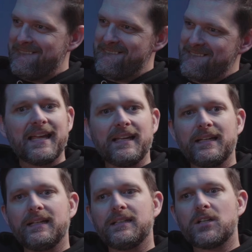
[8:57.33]

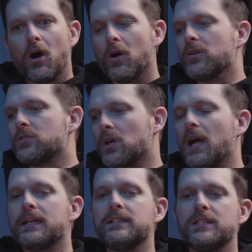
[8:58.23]
They aren't
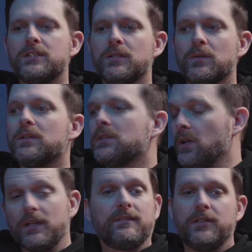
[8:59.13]
trying to do,
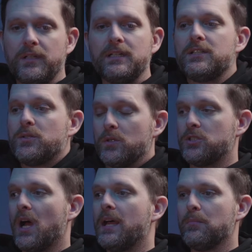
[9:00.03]
look, if you need to do a
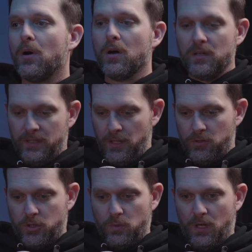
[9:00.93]
giant part,
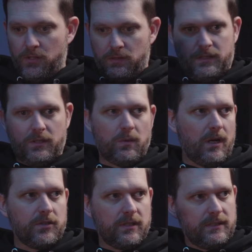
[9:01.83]
200,
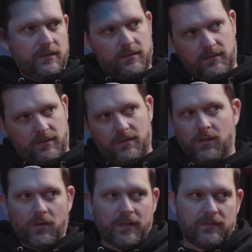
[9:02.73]

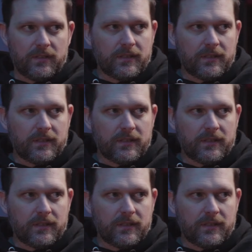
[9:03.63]
or even